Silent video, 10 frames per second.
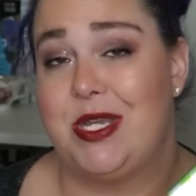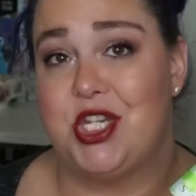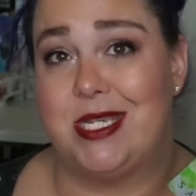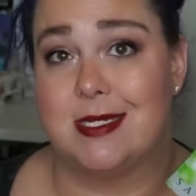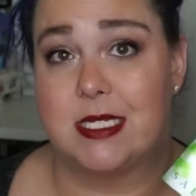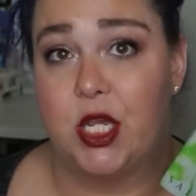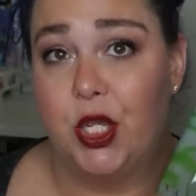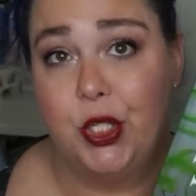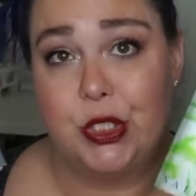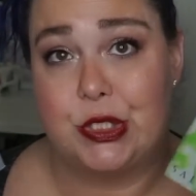witches.
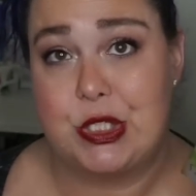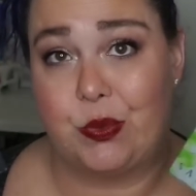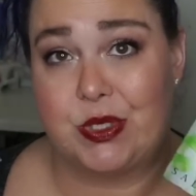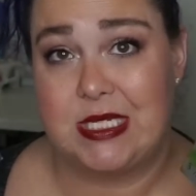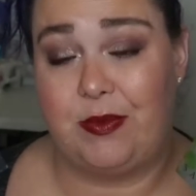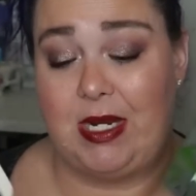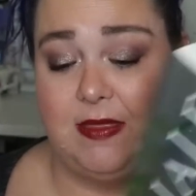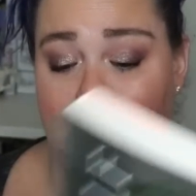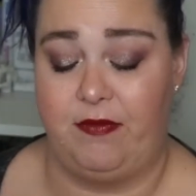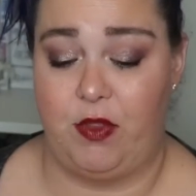So we'll see what I
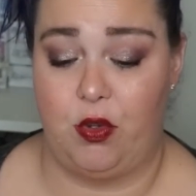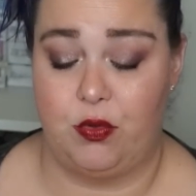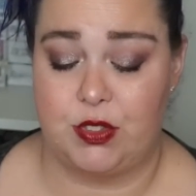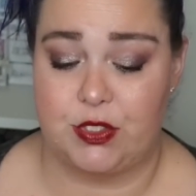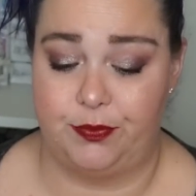think of those.